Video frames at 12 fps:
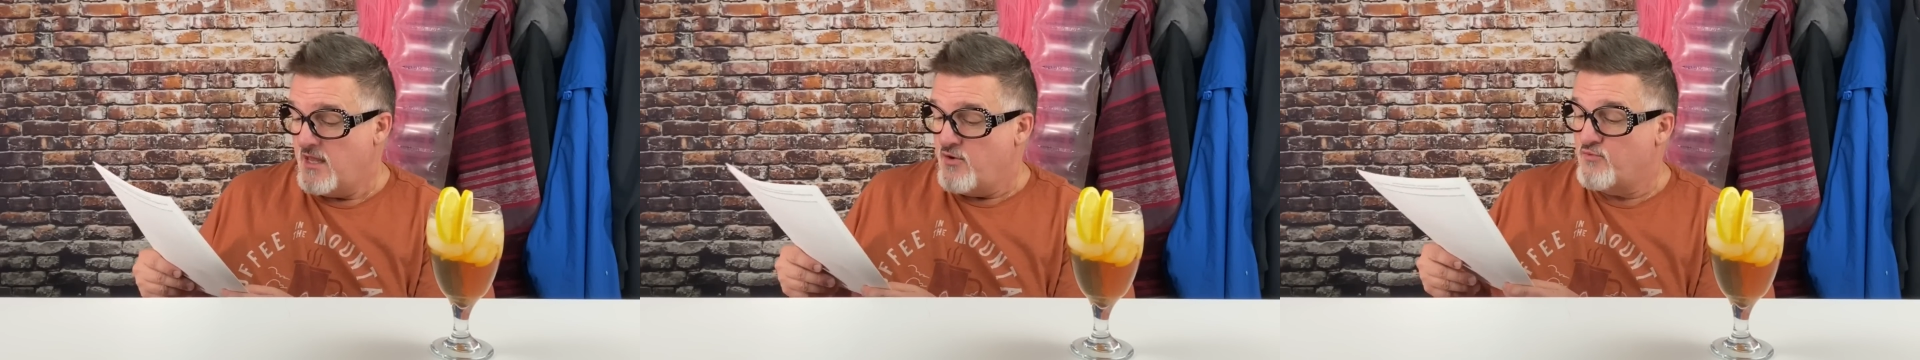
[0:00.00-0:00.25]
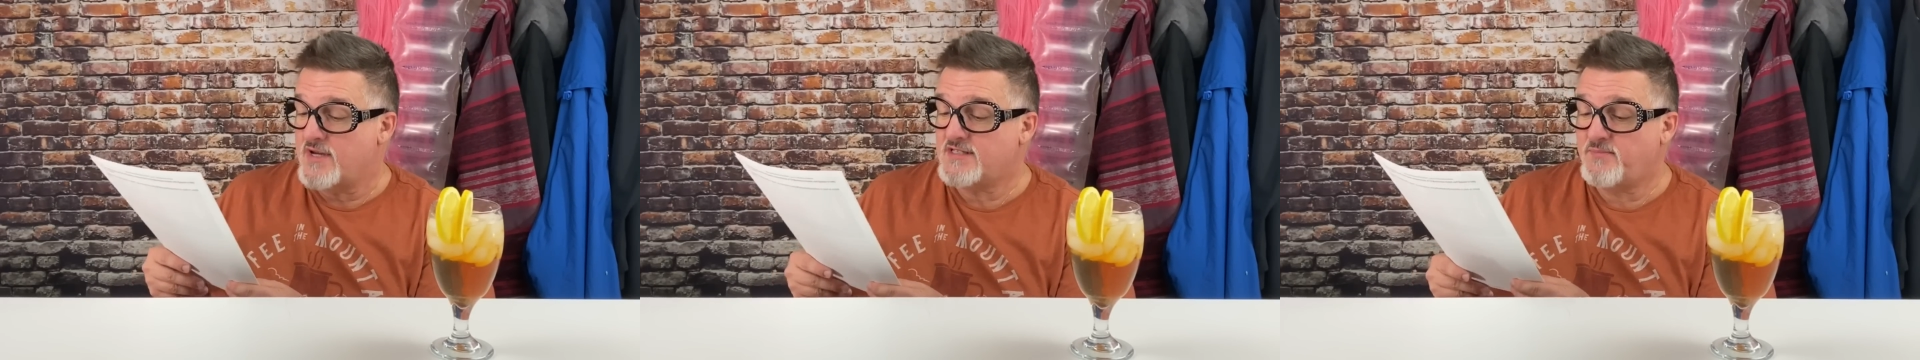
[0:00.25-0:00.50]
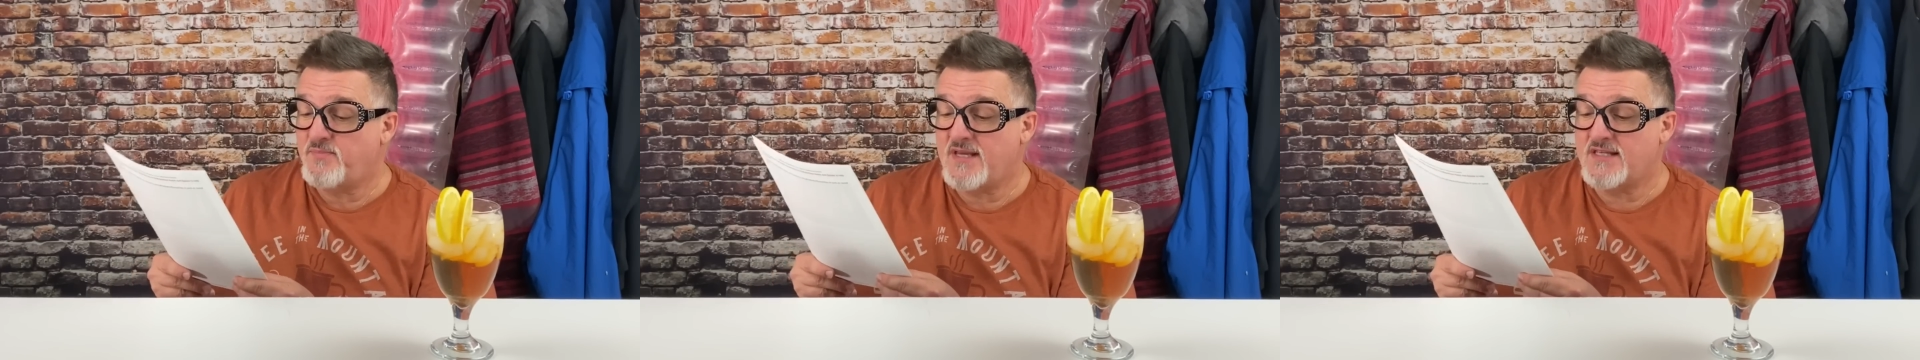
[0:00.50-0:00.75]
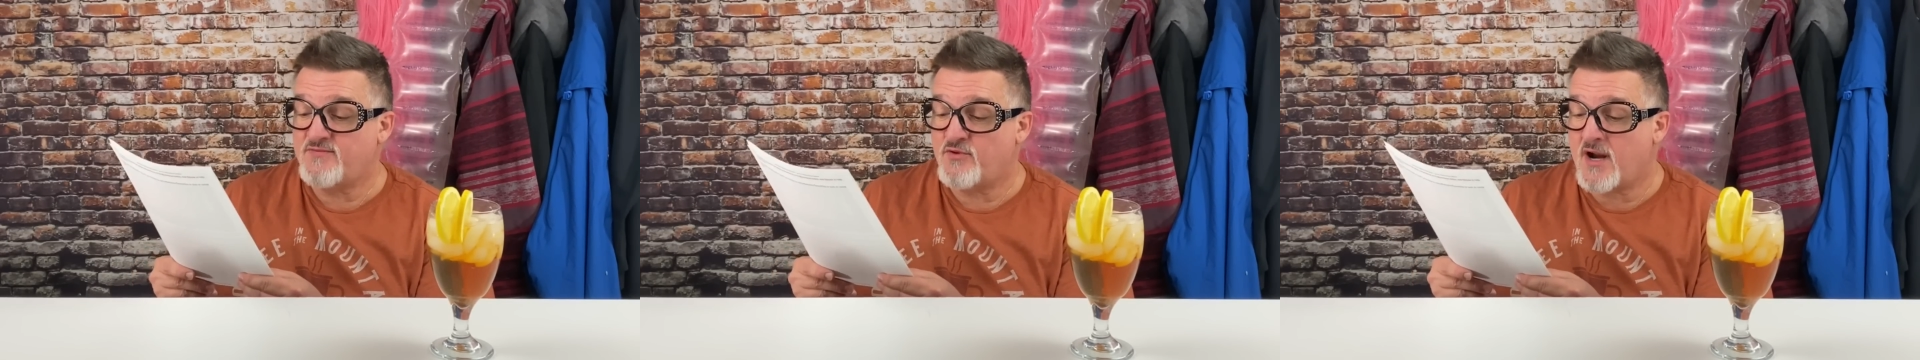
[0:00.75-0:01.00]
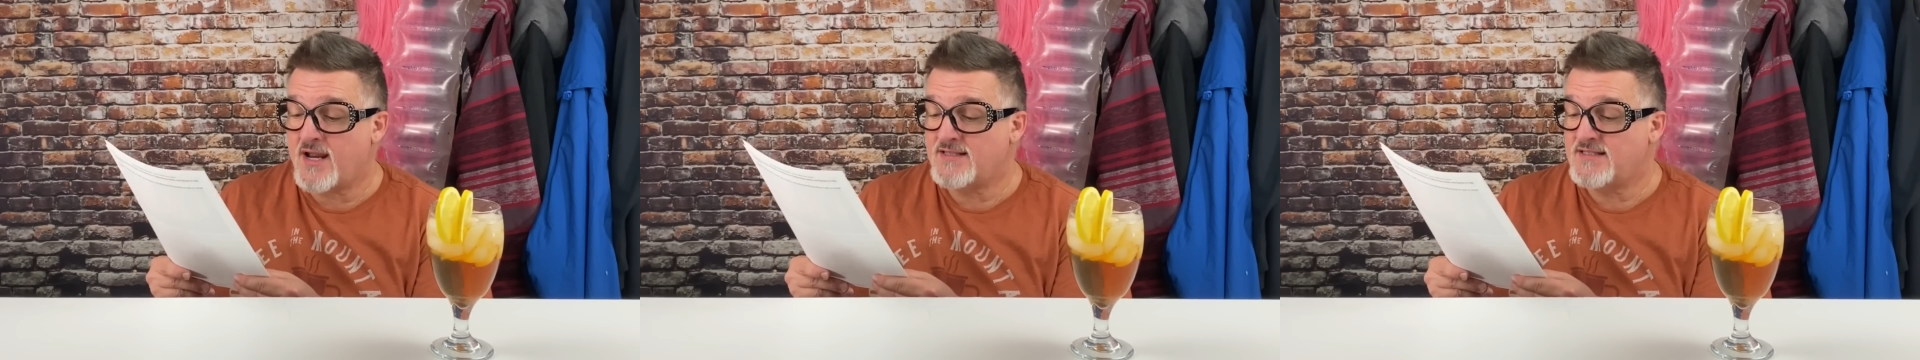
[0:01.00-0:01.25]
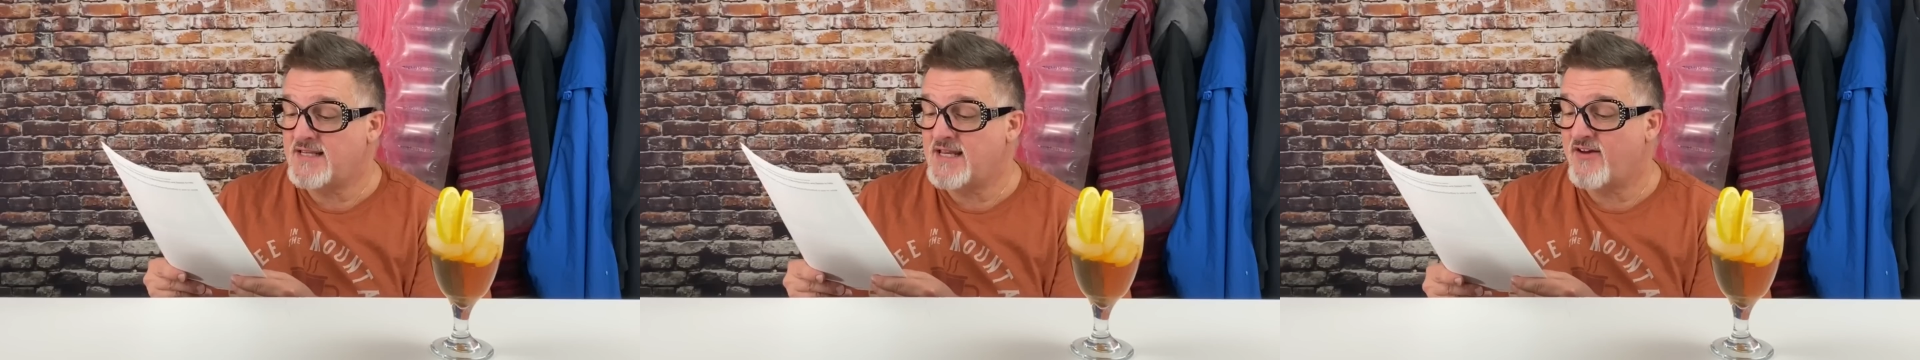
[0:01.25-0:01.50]
Recipes for
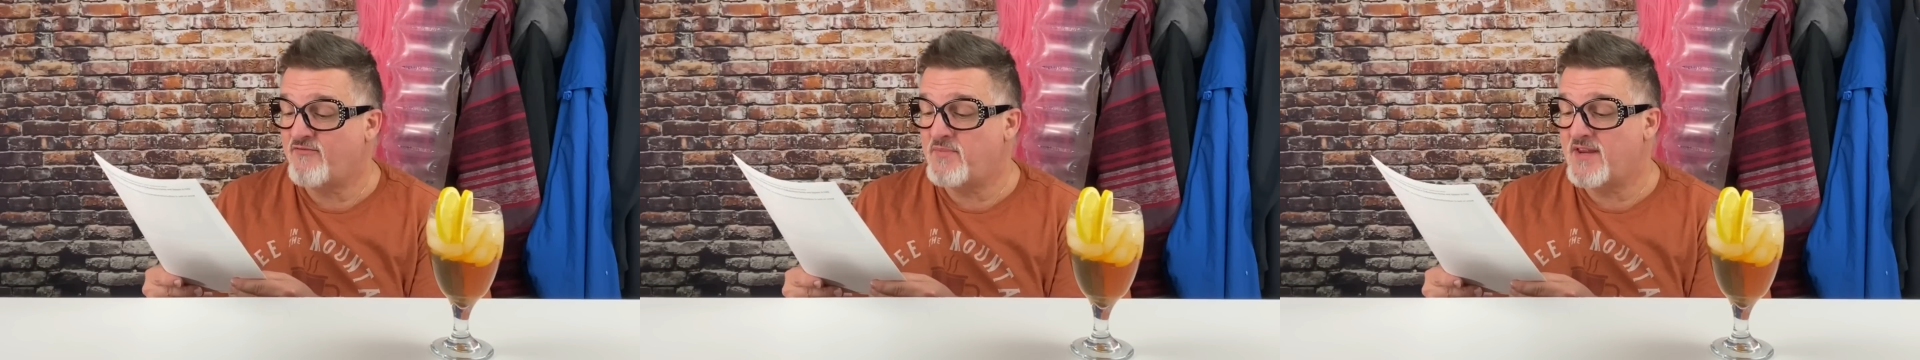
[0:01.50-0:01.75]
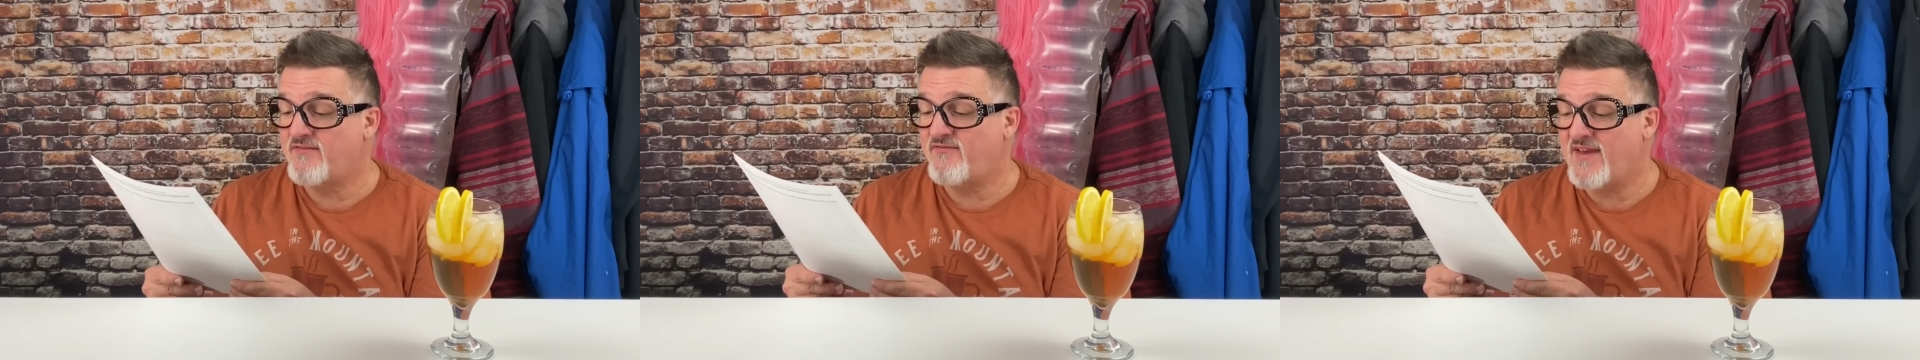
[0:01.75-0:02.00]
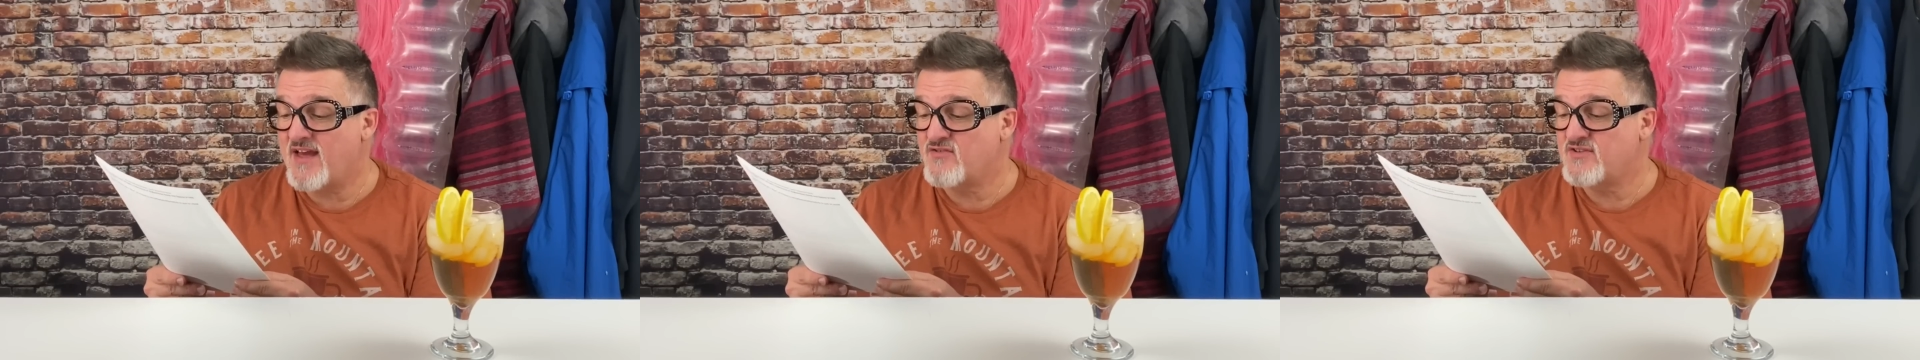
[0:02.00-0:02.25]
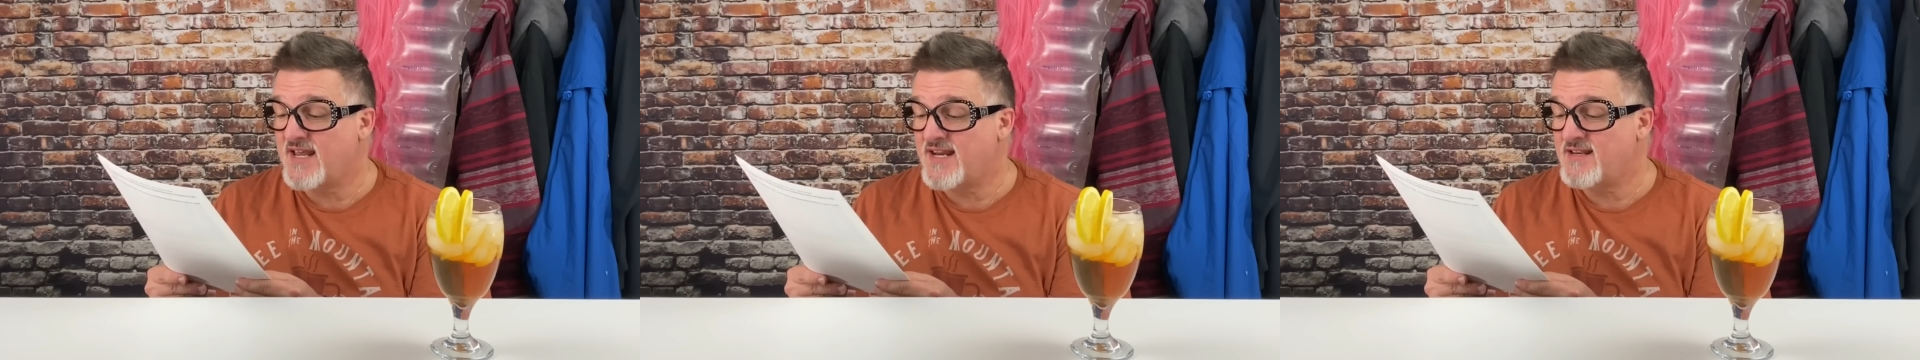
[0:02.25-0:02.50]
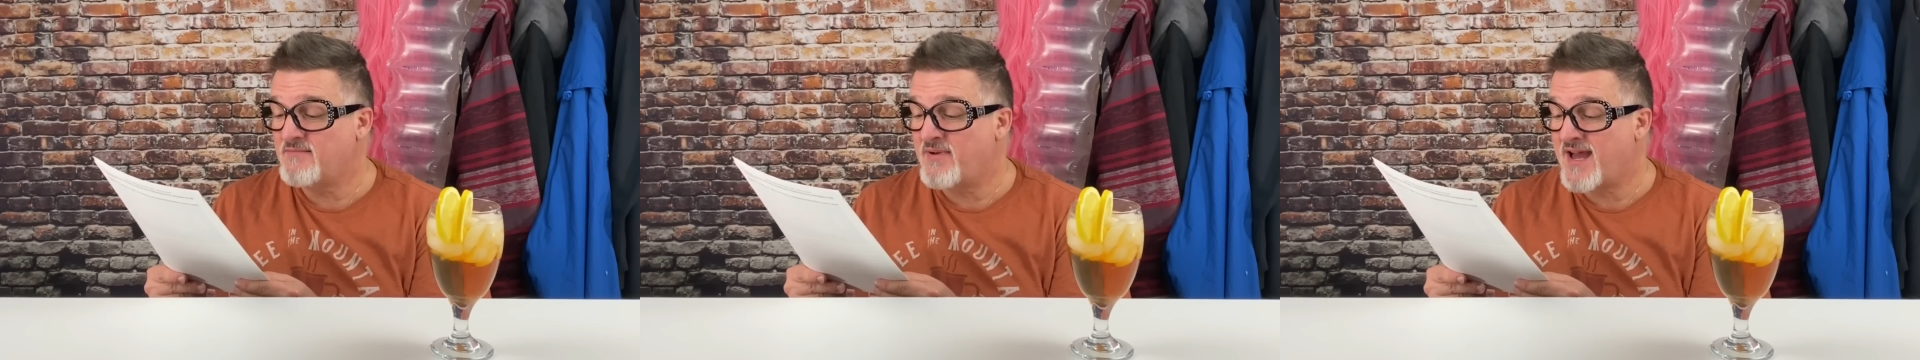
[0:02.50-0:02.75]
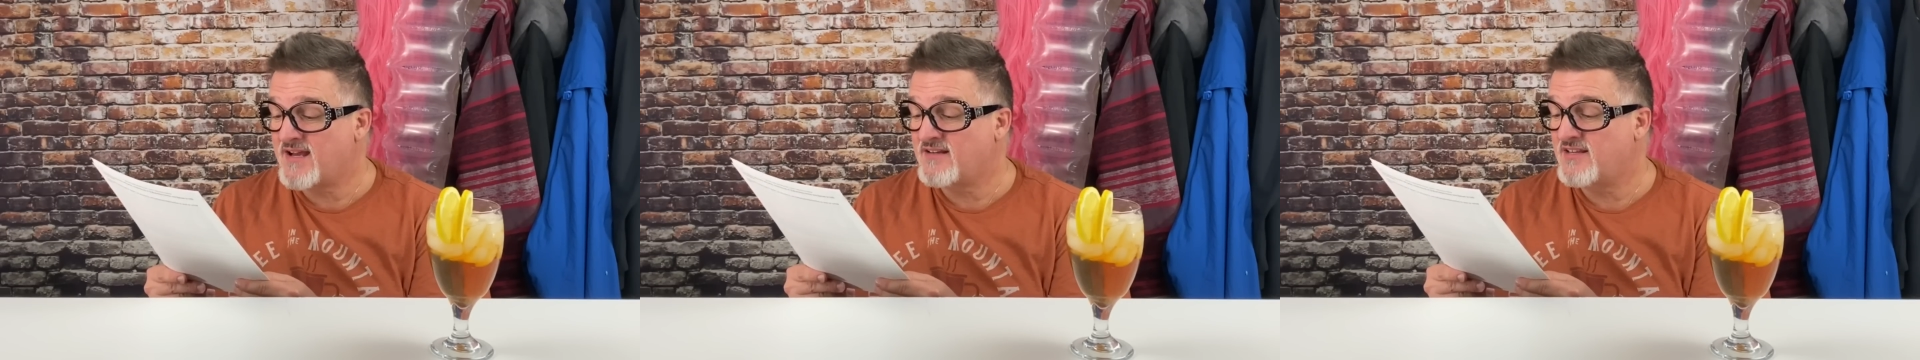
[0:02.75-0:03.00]
iced tea have been found dating
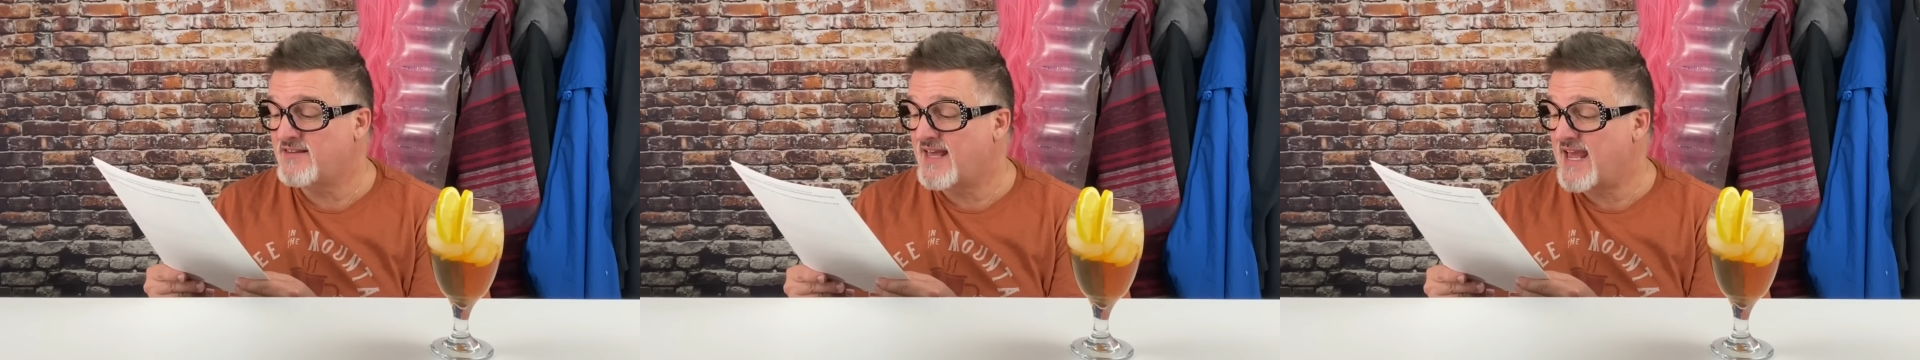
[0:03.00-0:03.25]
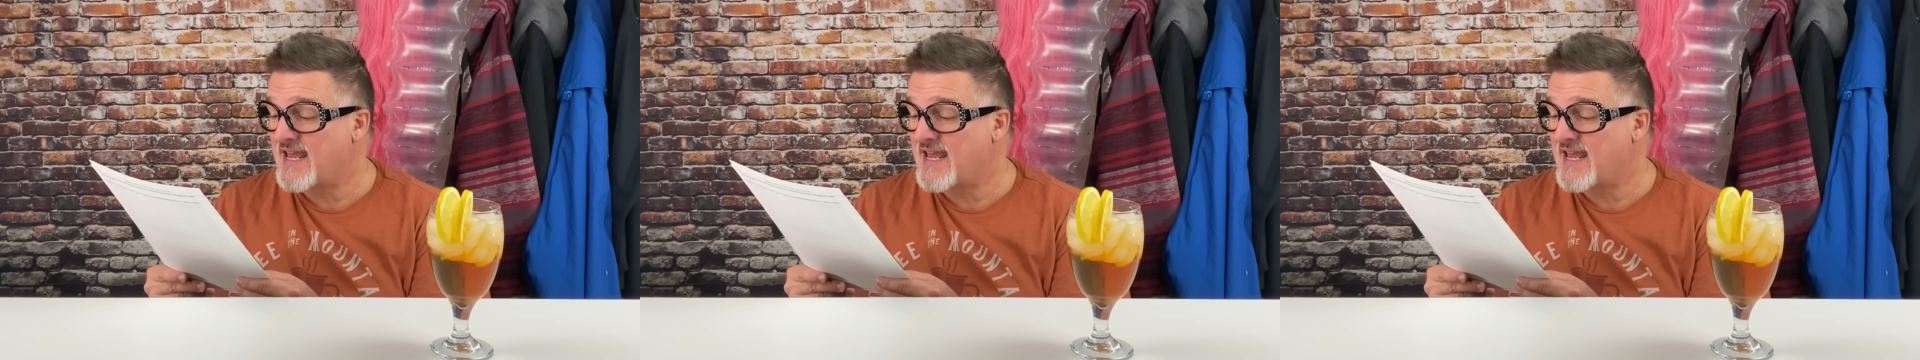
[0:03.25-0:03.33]
back to the